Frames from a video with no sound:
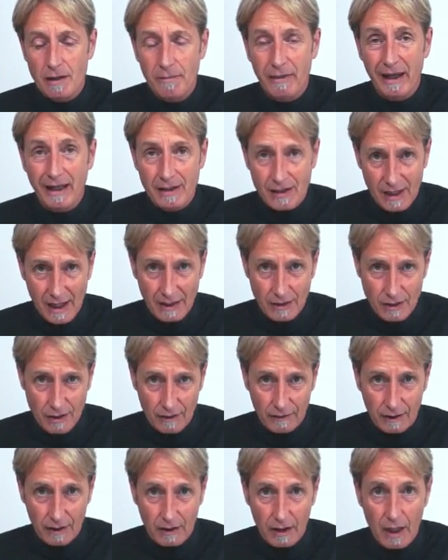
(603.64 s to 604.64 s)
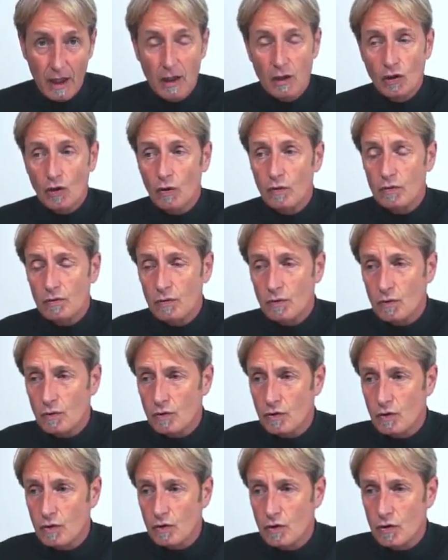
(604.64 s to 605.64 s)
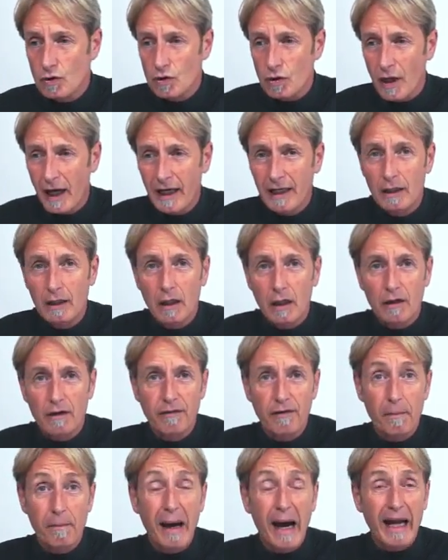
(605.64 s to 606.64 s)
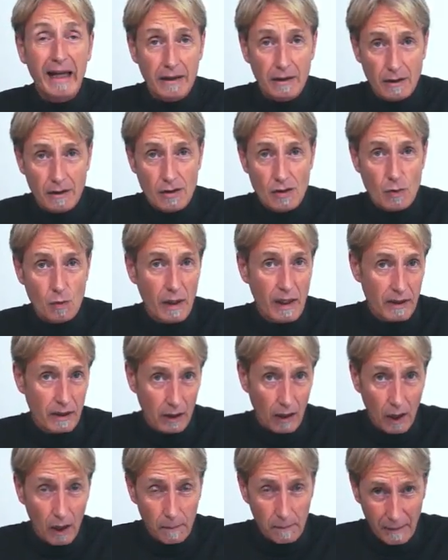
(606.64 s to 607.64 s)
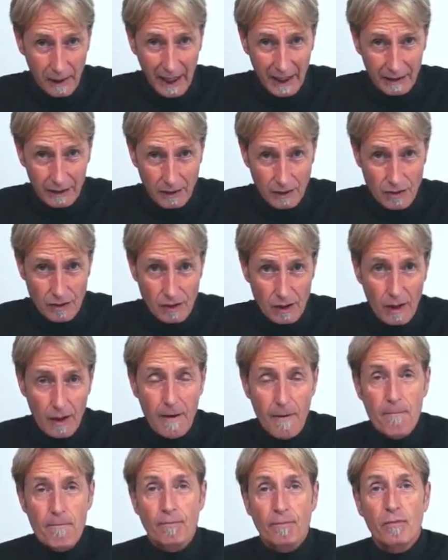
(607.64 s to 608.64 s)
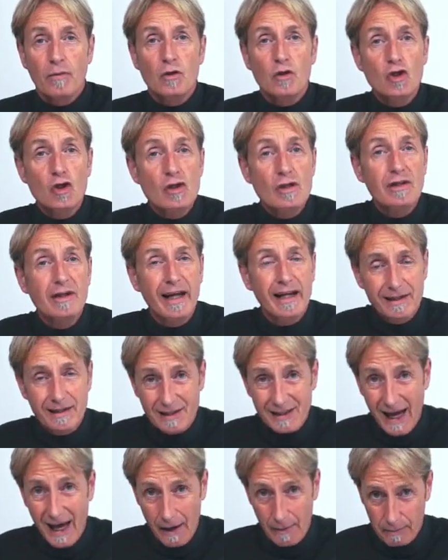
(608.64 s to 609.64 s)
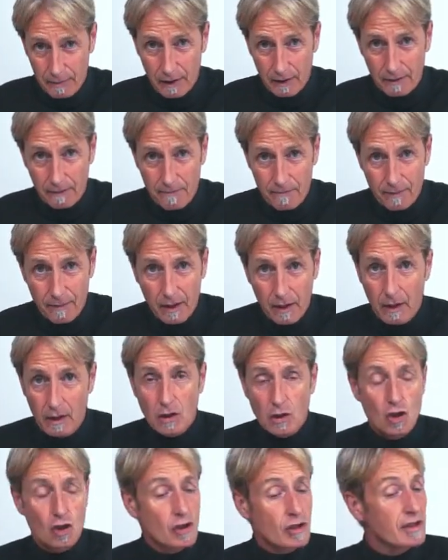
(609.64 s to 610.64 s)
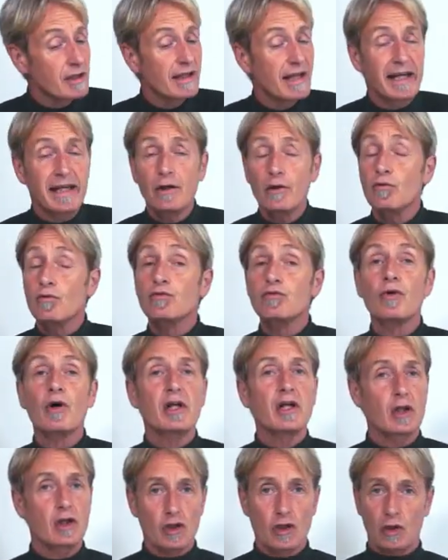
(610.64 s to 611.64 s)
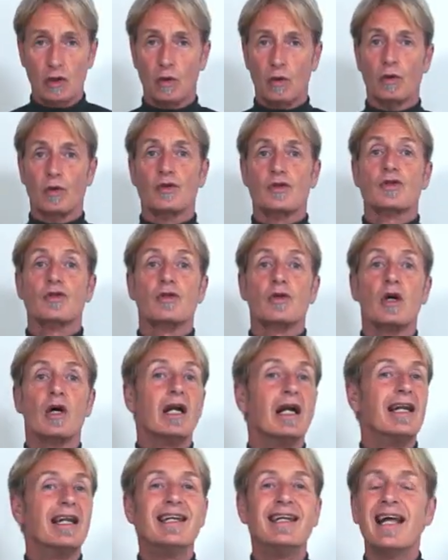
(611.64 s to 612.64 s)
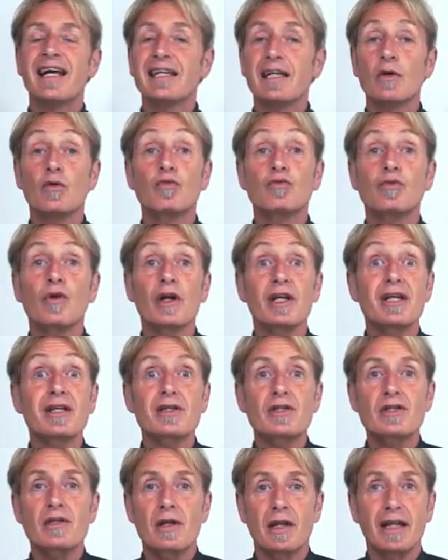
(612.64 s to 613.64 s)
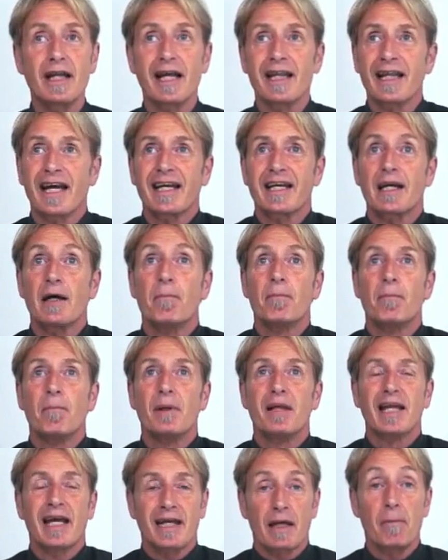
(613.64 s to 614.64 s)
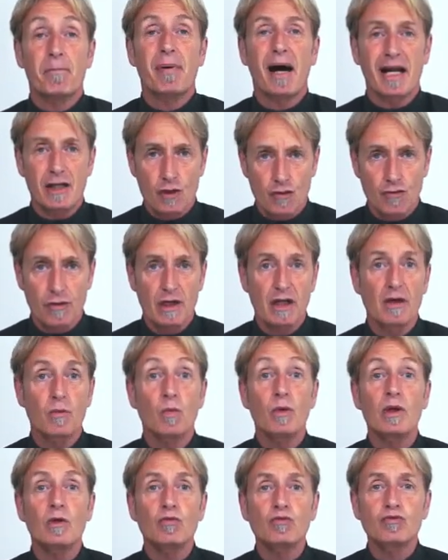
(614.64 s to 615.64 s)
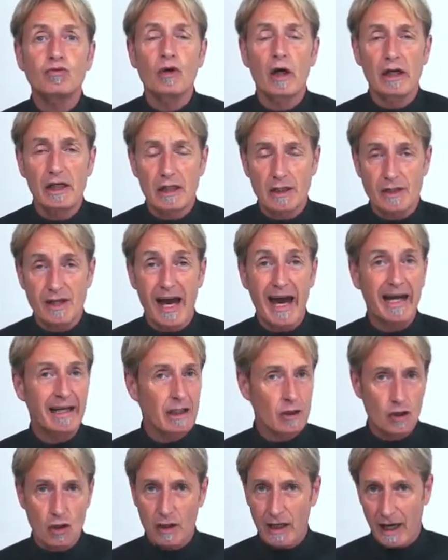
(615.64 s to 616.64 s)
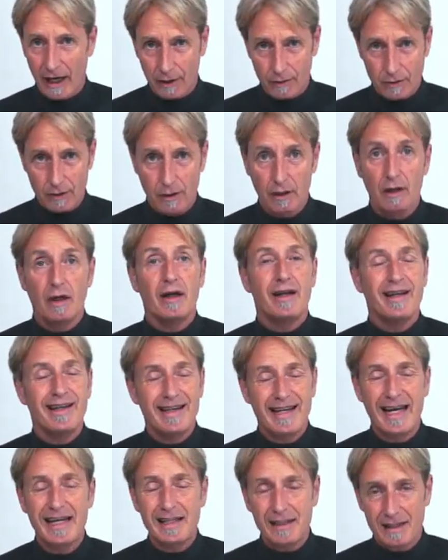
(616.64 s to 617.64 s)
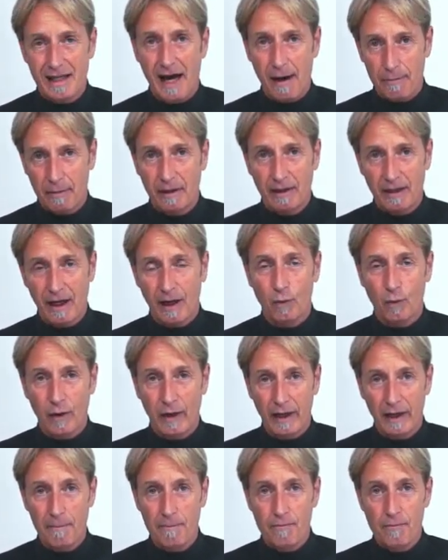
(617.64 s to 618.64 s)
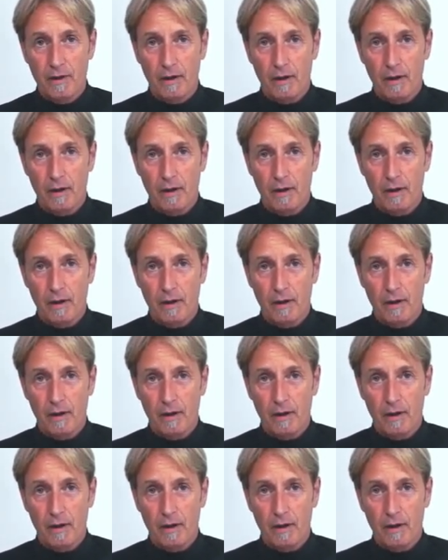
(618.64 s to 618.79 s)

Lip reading: to make sense of it. Don't try and look for patterns where there aren't patterns. Just let it happen. Just let it run its course. Let it run its, like a battery will run its energy out. Let it happen that way.